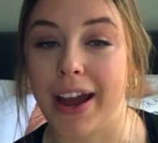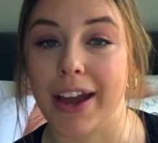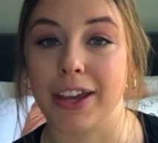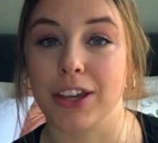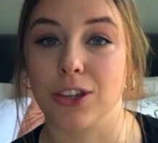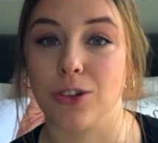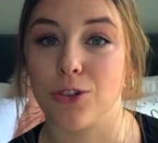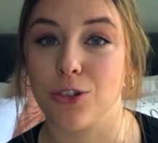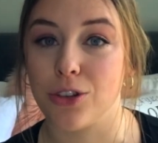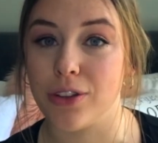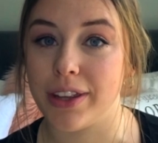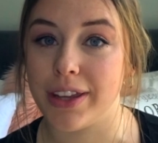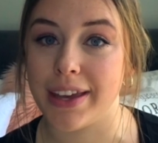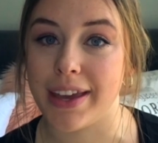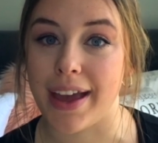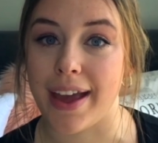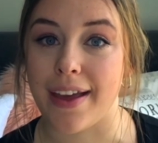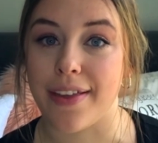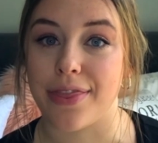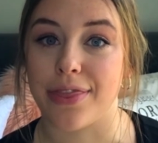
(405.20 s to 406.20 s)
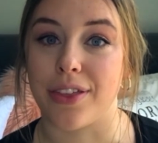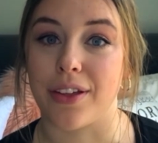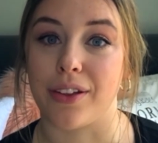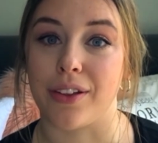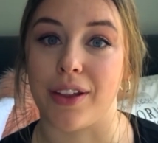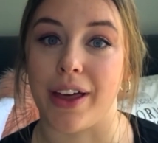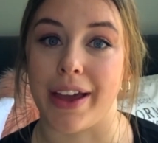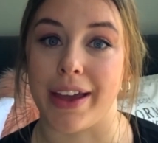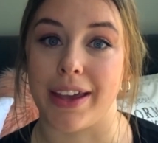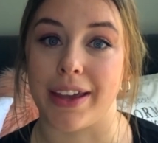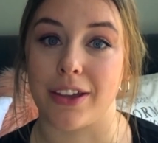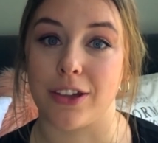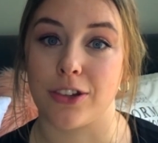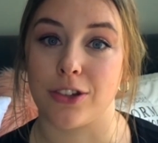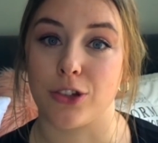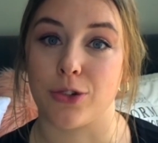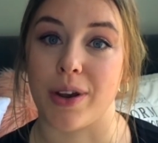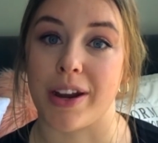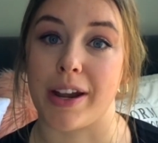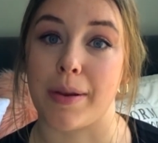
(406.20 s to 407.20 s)
I usually get the light
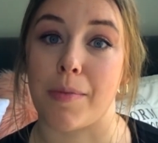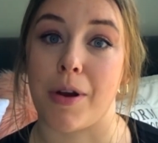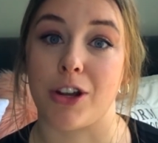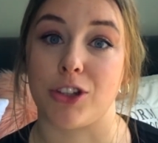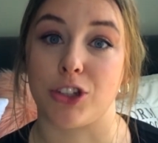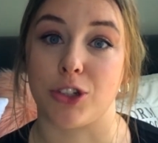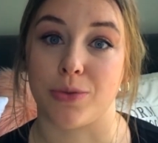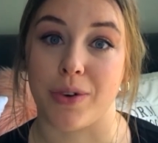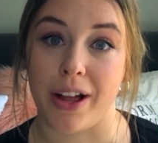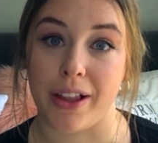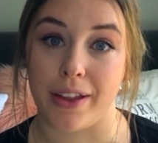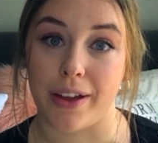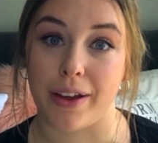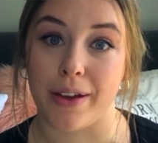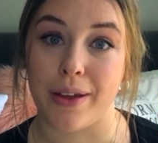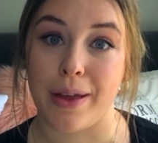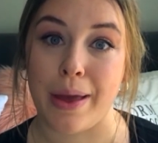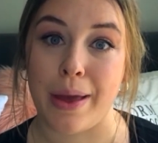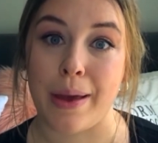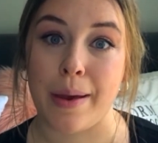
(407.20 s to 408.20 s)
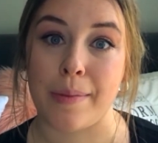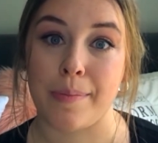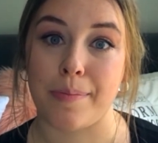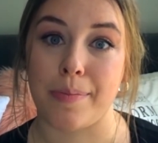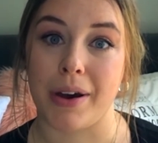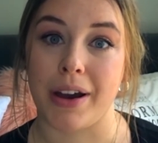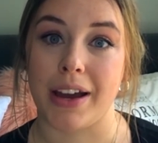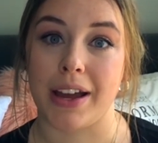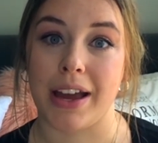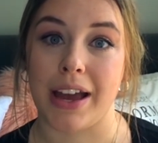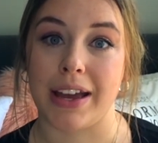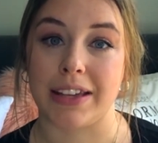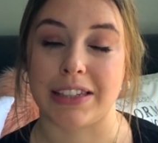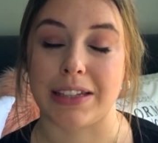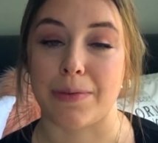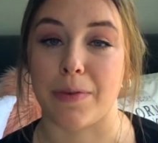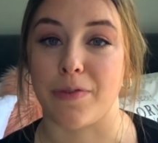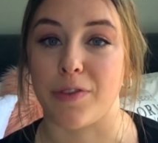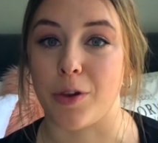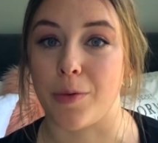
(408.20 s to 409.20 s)
shredded mozzarella, but as
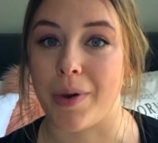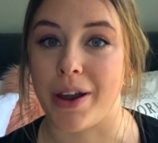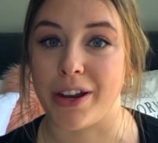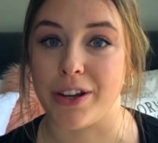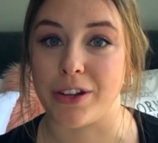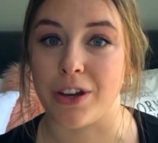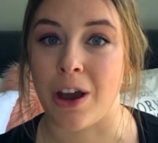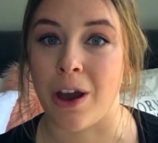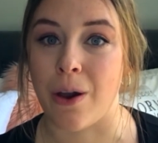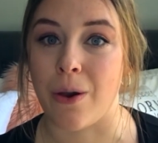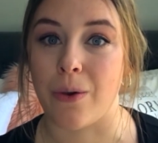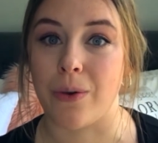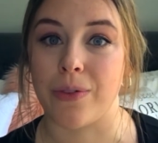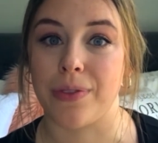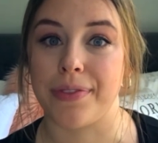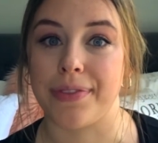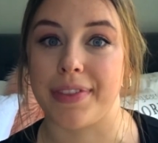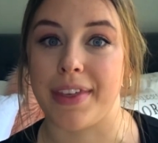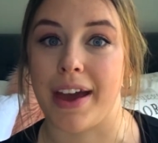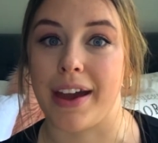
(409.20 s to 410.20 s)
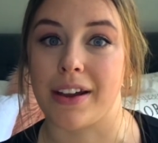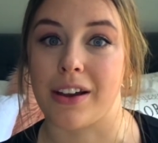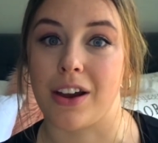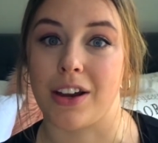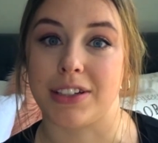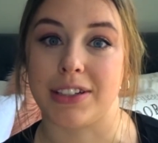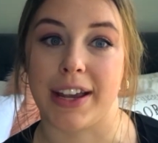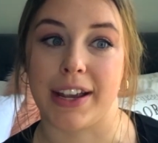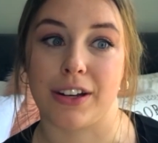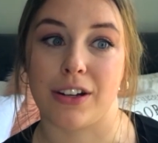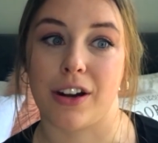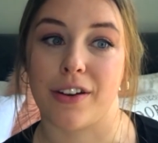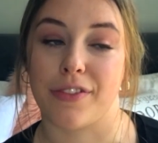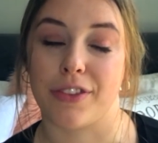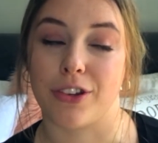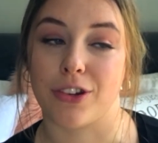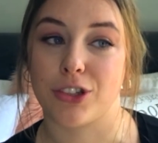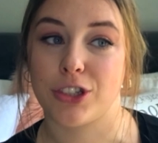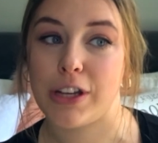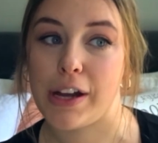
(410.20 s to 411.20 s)
some of you might know, that got taken
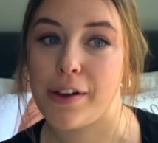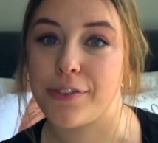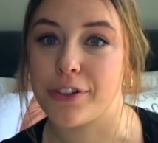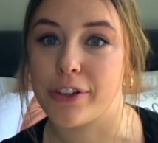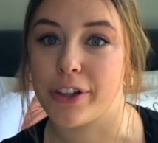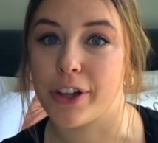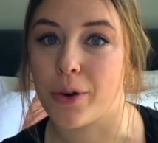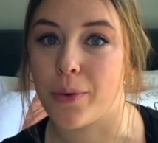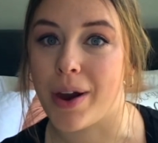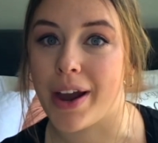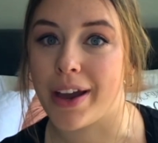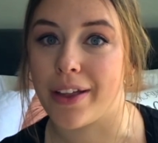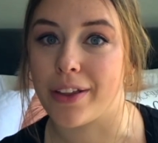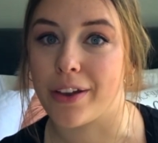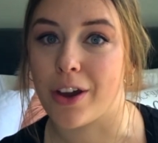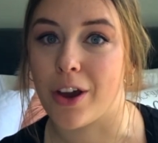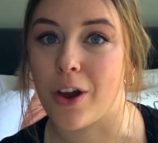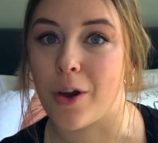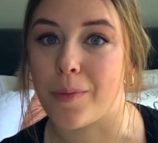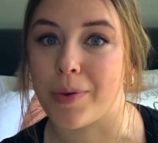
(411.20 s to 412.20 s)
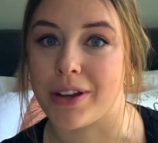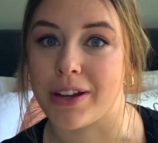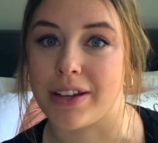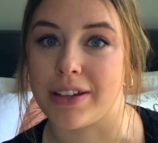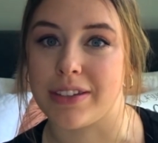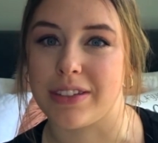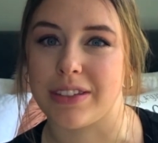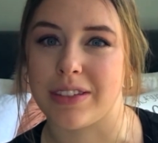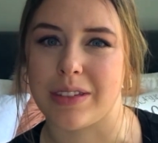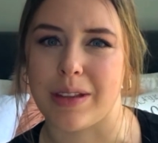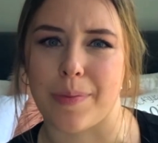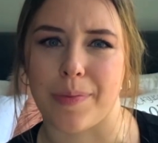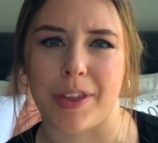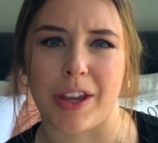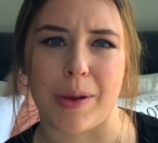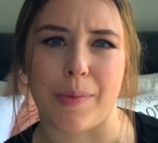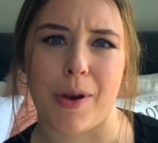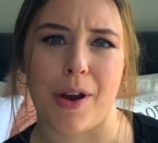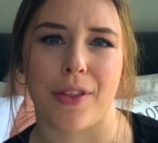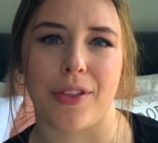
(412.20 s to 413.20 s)
off their shelves a little while ago because
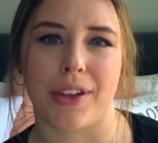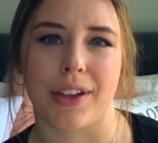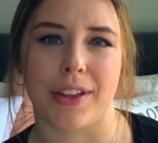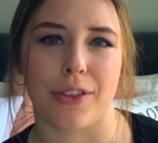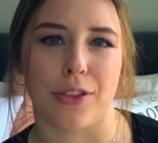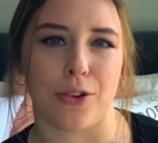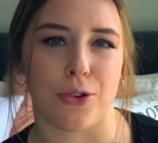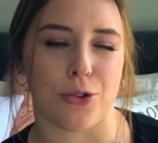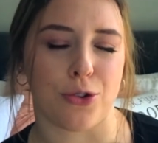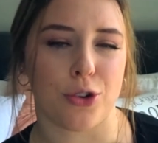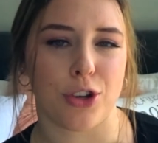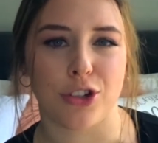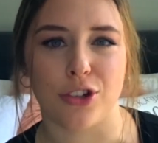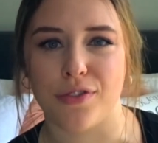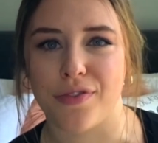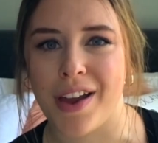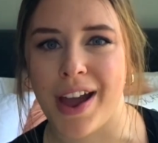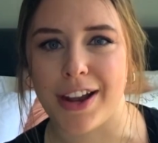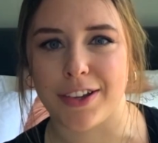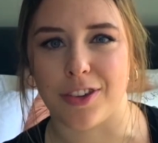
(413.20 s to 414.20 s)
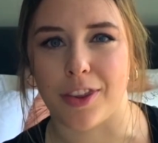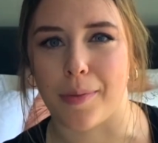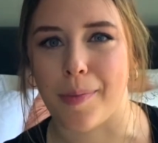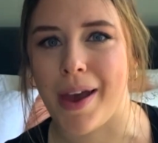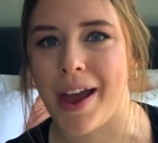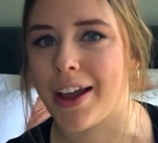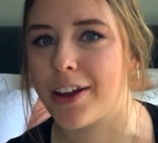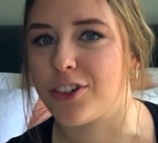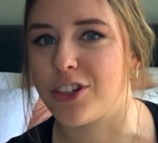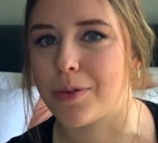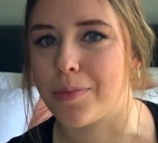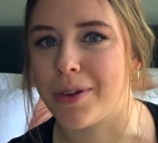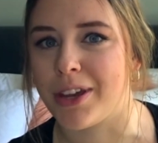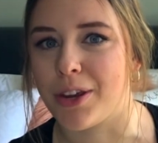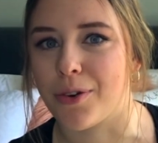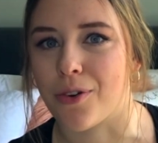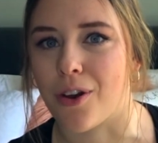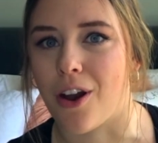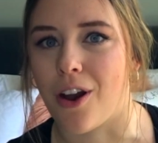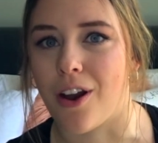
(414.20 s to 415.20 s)
something about like the nutrition facts and the packaging
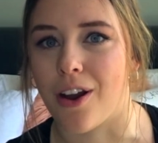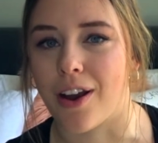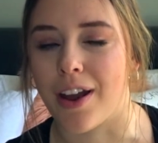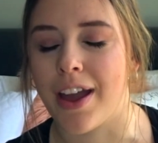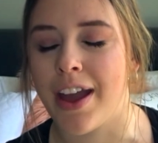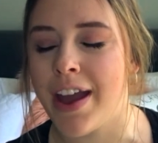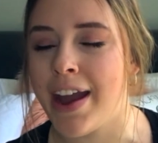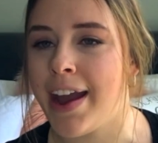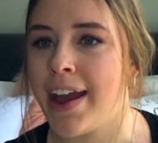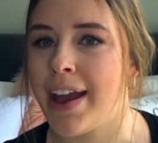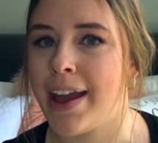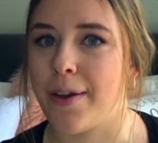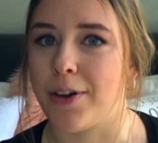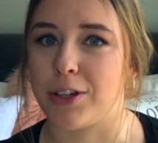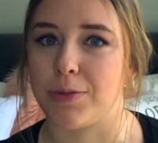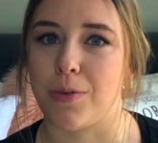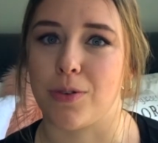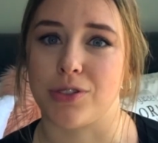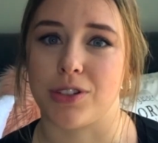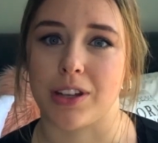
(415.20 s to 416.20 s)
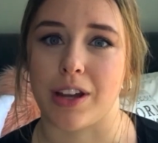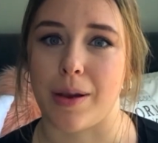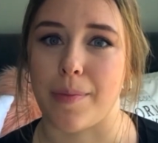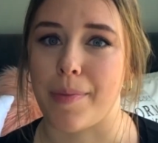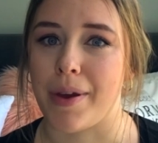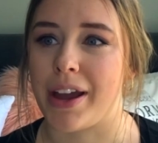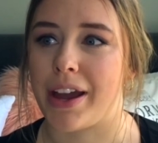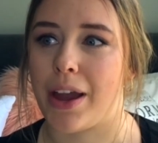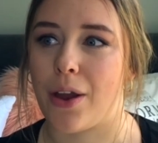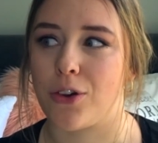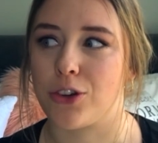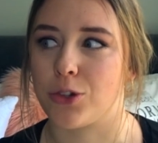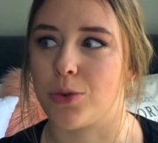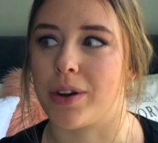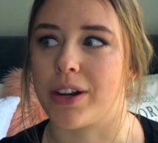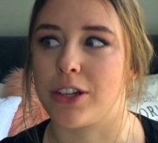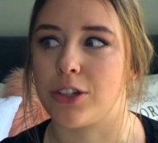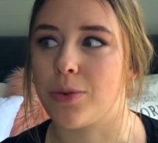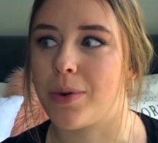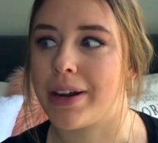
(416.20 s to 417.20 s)
being wrong. It was supposed to come back out in
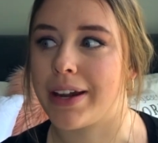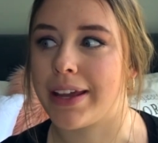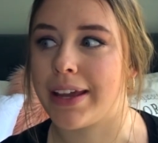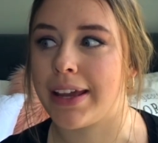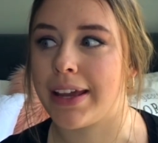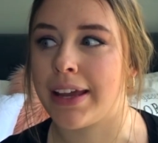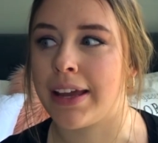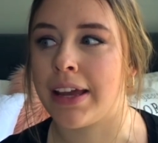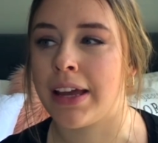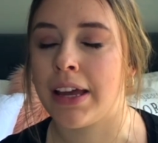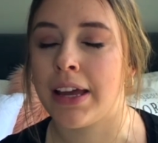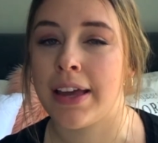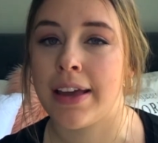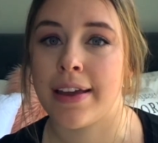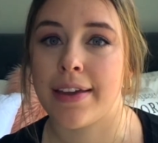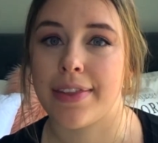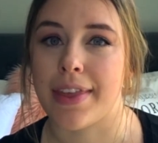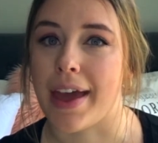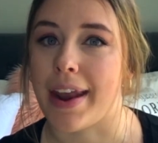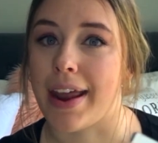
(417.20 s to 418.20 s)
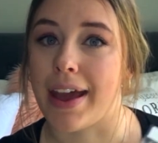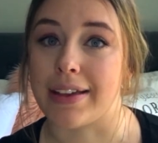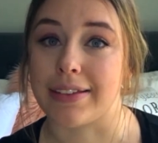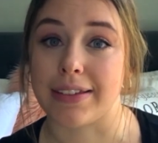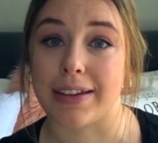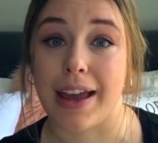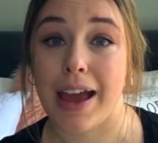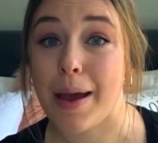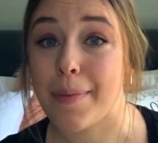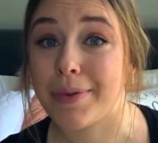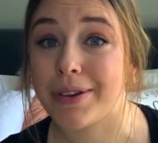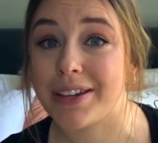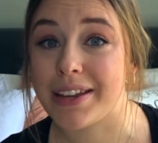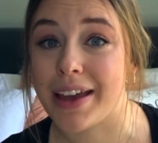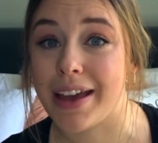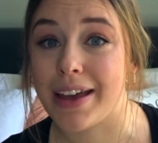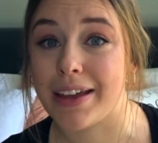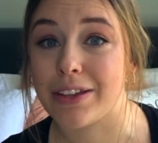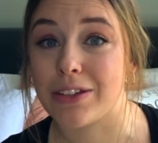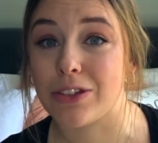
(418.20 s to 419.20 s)
2020. That hasn't happened
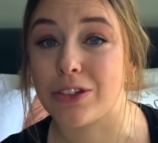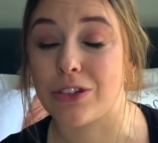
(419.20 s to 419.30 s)
yet.